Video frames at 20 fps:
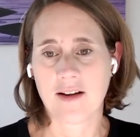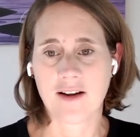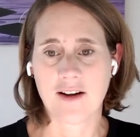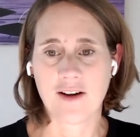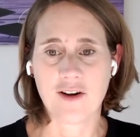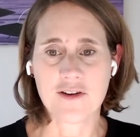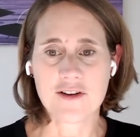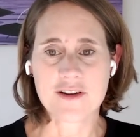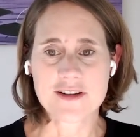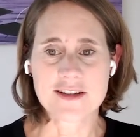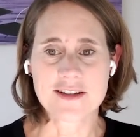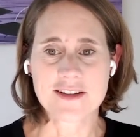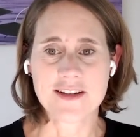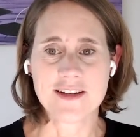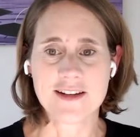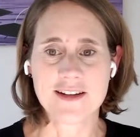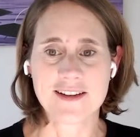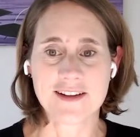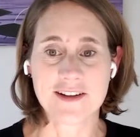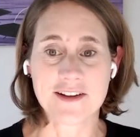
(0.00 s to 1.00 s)

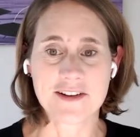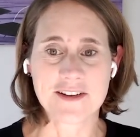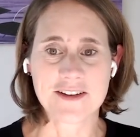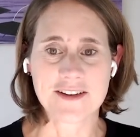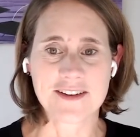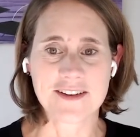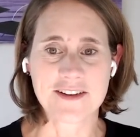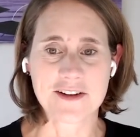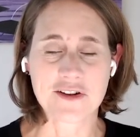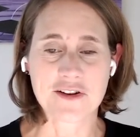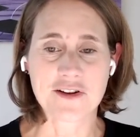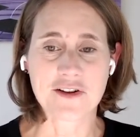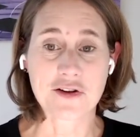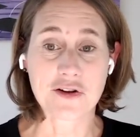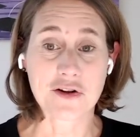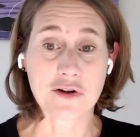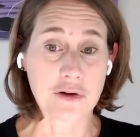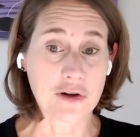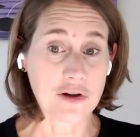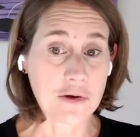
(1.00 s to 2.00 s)
honestly,
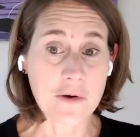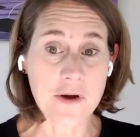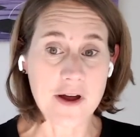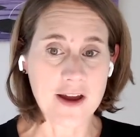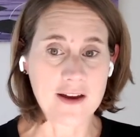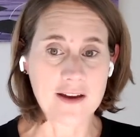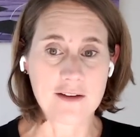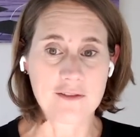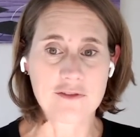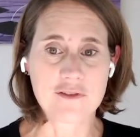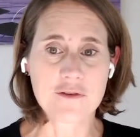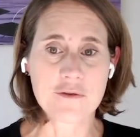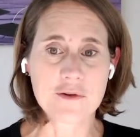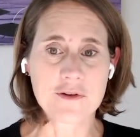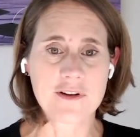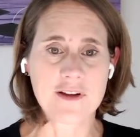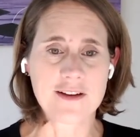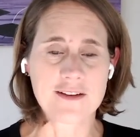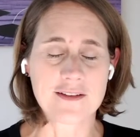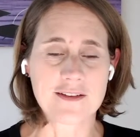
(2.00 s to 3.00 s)
the low-hanging fruit
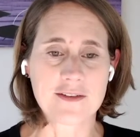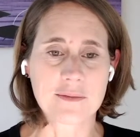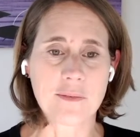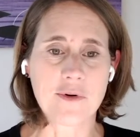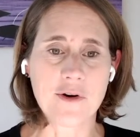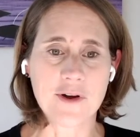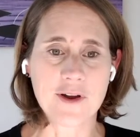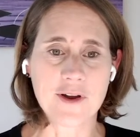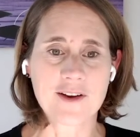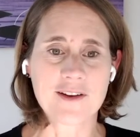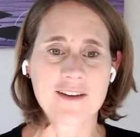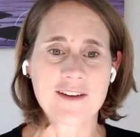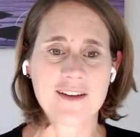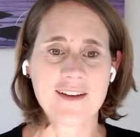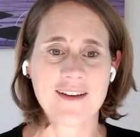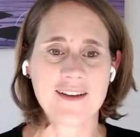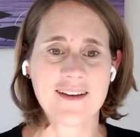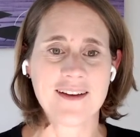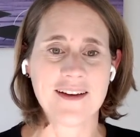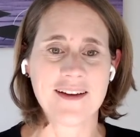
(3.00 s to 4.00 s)
at this point,
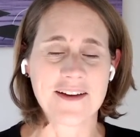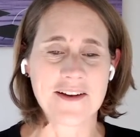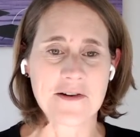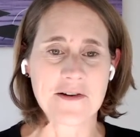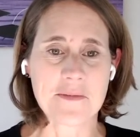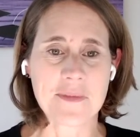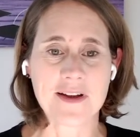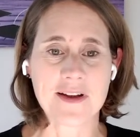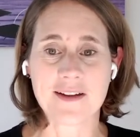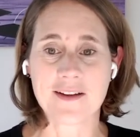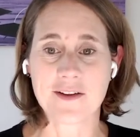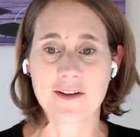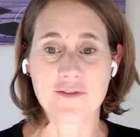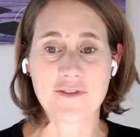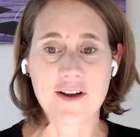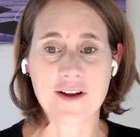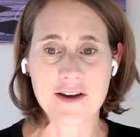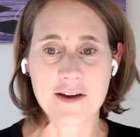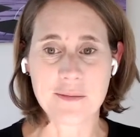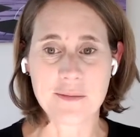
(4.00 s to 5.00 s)
and it's
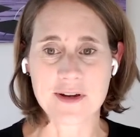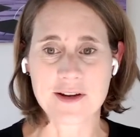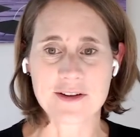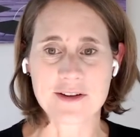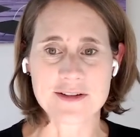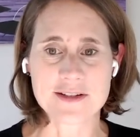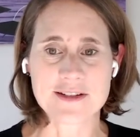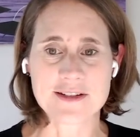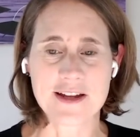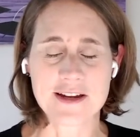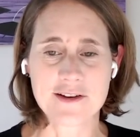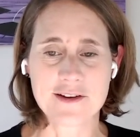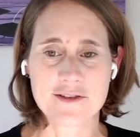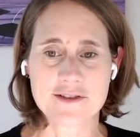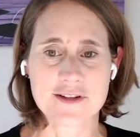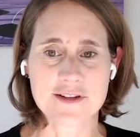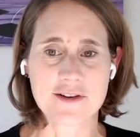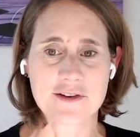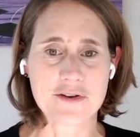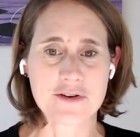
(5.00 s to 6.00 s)
funny because 10
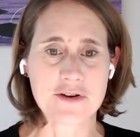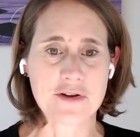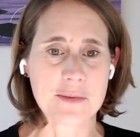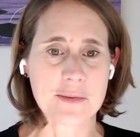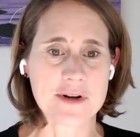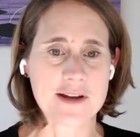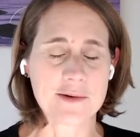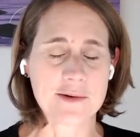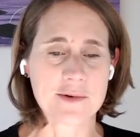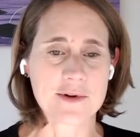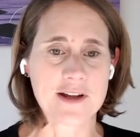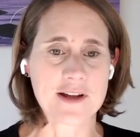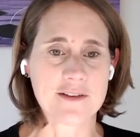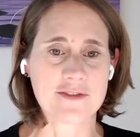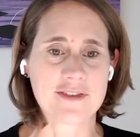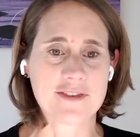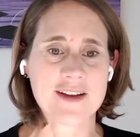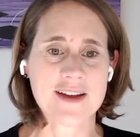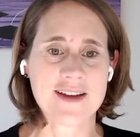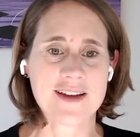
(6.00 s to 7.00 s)
years ago nobody would have
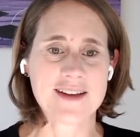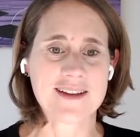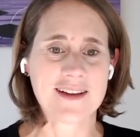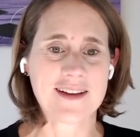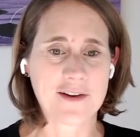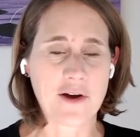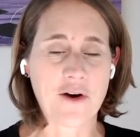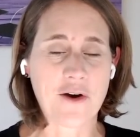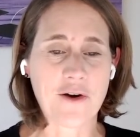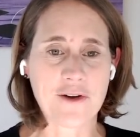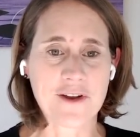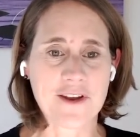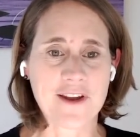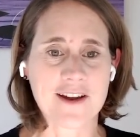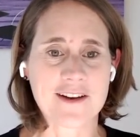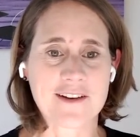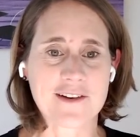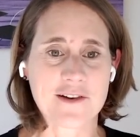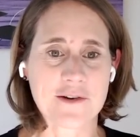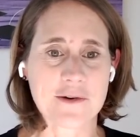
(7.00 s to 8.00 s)
called
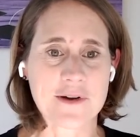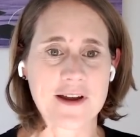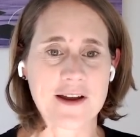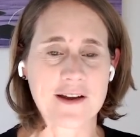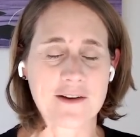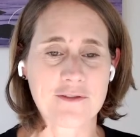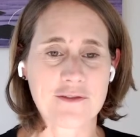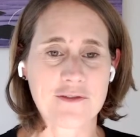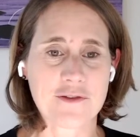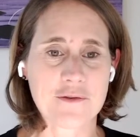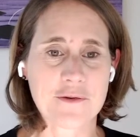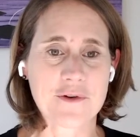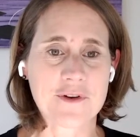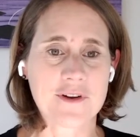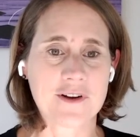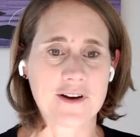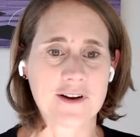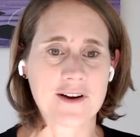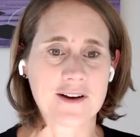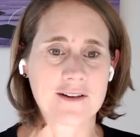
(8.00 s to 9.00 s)
that a low-hanging fruit,
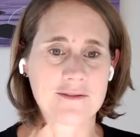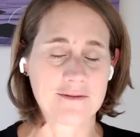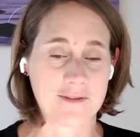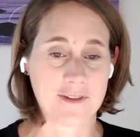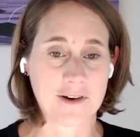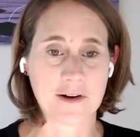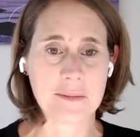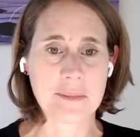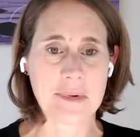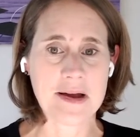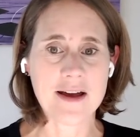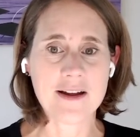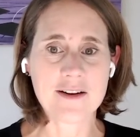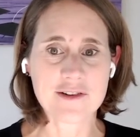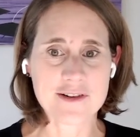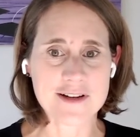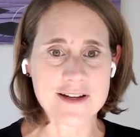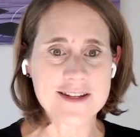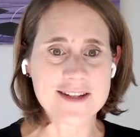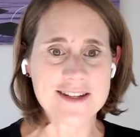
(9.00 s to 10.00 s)
are
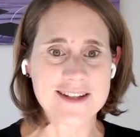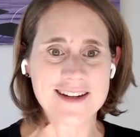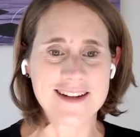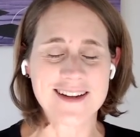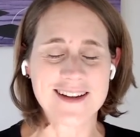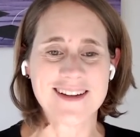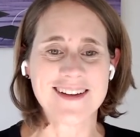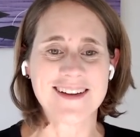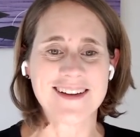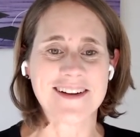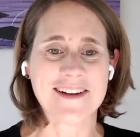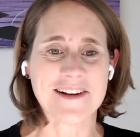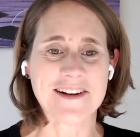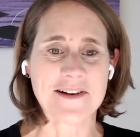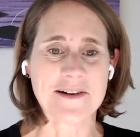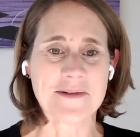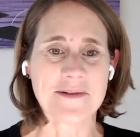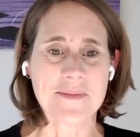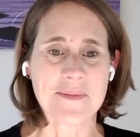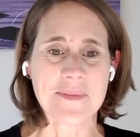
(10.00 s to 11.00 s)
batteries.
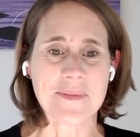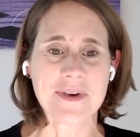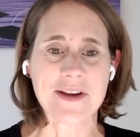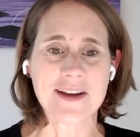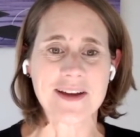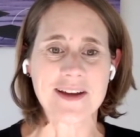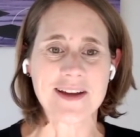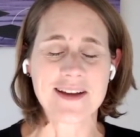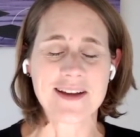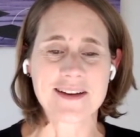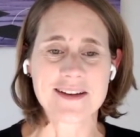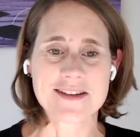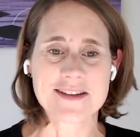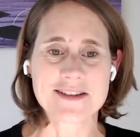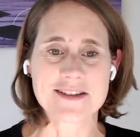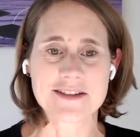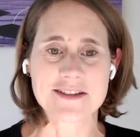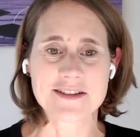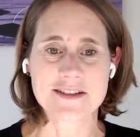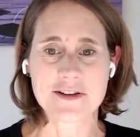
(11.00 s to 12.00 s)
And
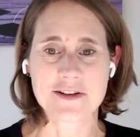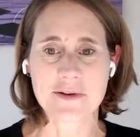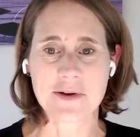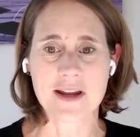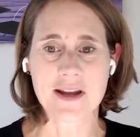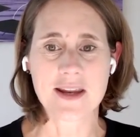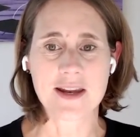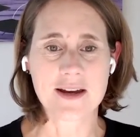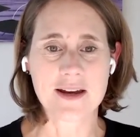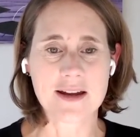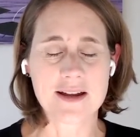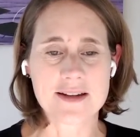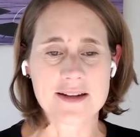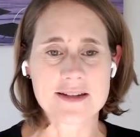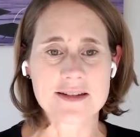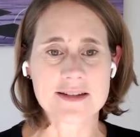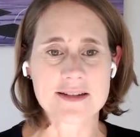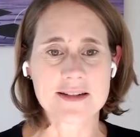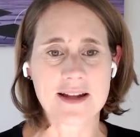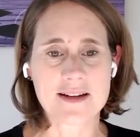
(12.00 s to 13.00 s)
so I think
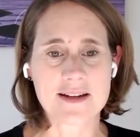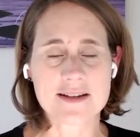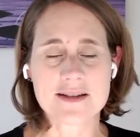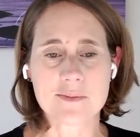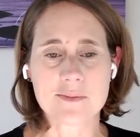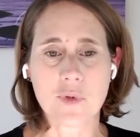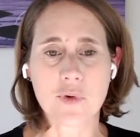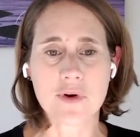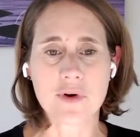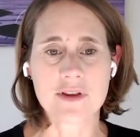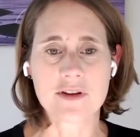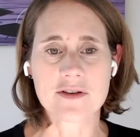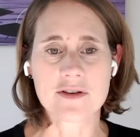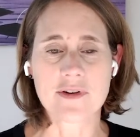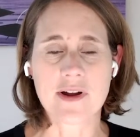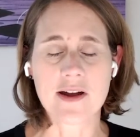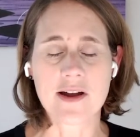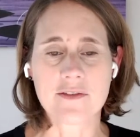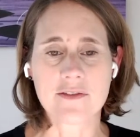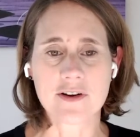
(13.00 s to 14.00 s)
that's more the
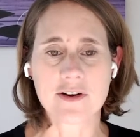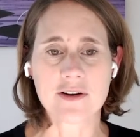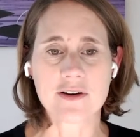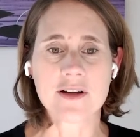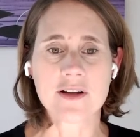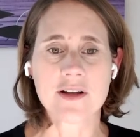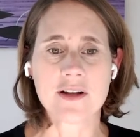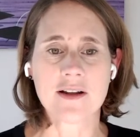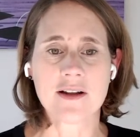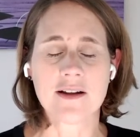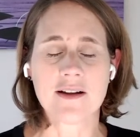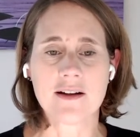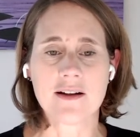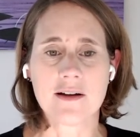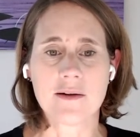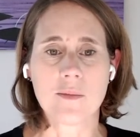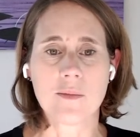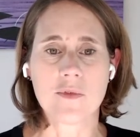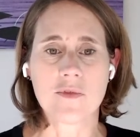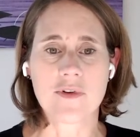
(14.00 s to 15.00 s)
driver
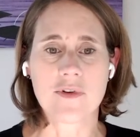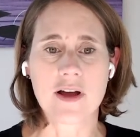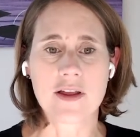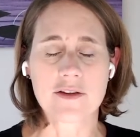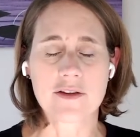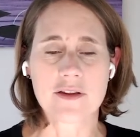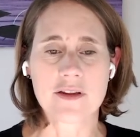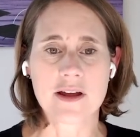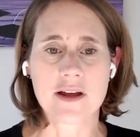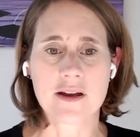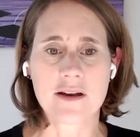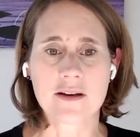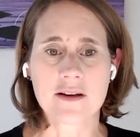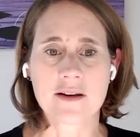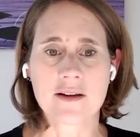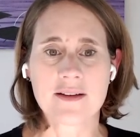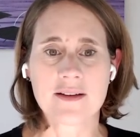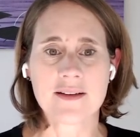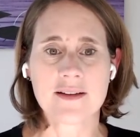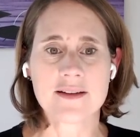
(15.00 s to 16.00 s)
rather than
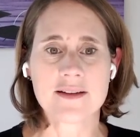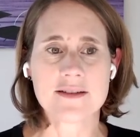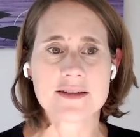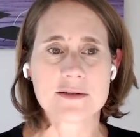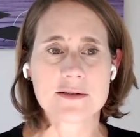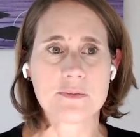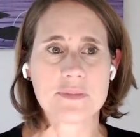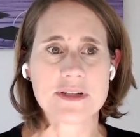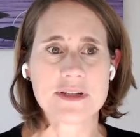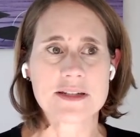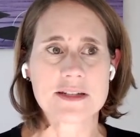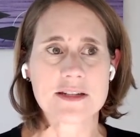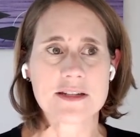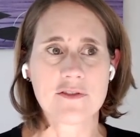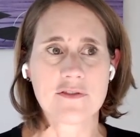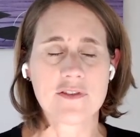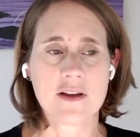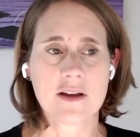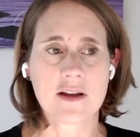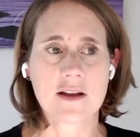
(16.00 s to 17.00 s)

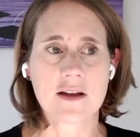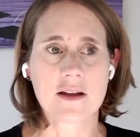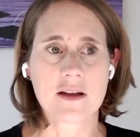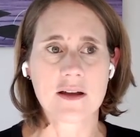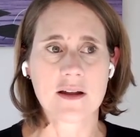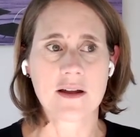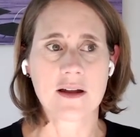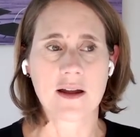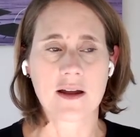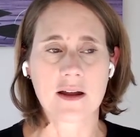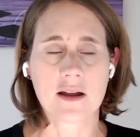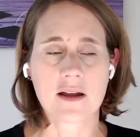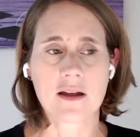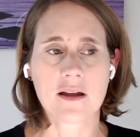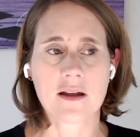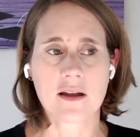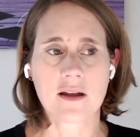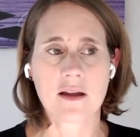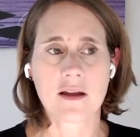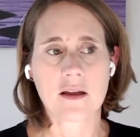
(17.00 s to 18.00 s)
specific, like
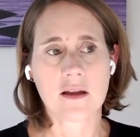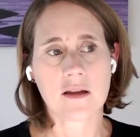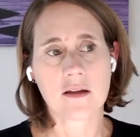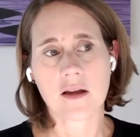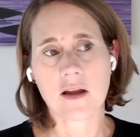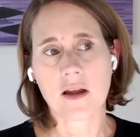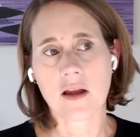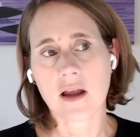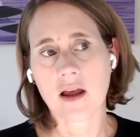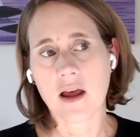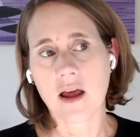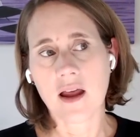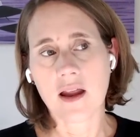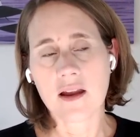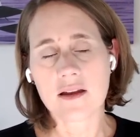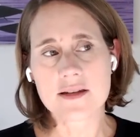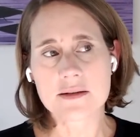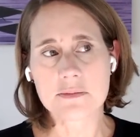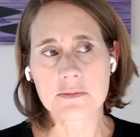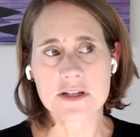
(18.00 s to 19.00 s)

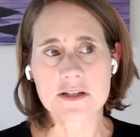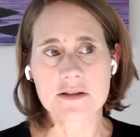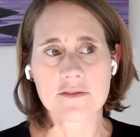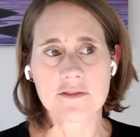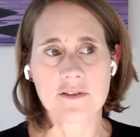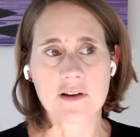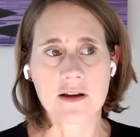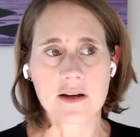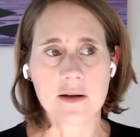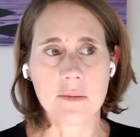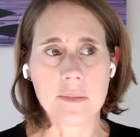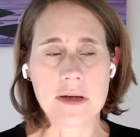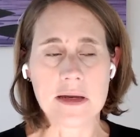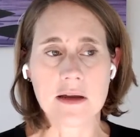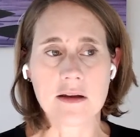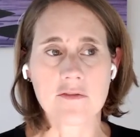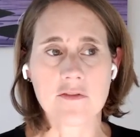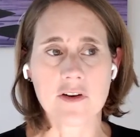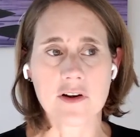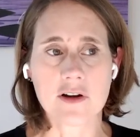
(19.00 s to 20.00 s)
it specifically
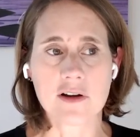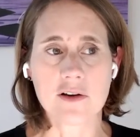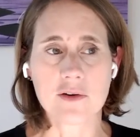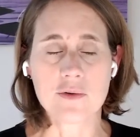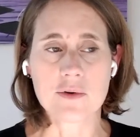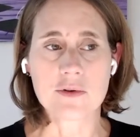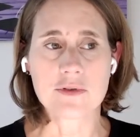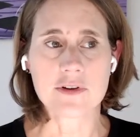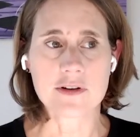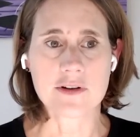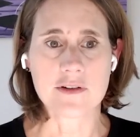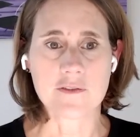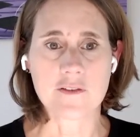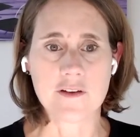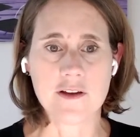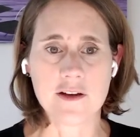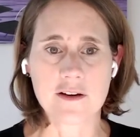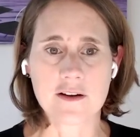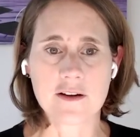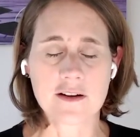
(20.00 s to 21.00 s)
being very lucrative
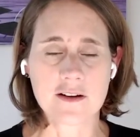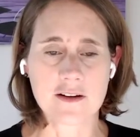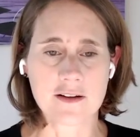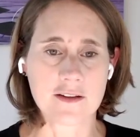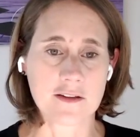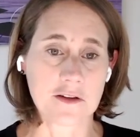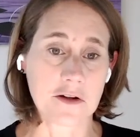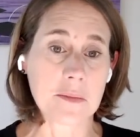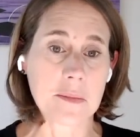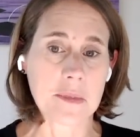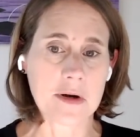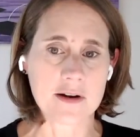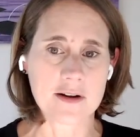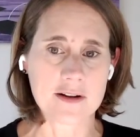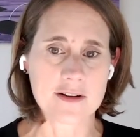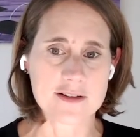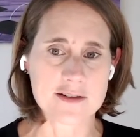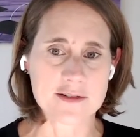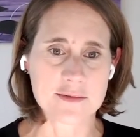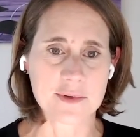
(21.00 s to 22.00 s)
here. There are
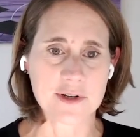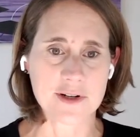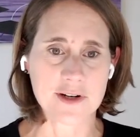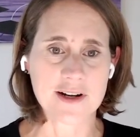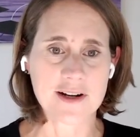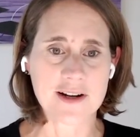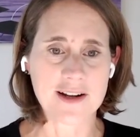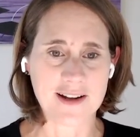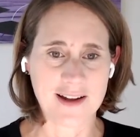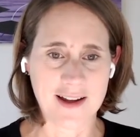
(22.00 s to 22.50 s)
markets where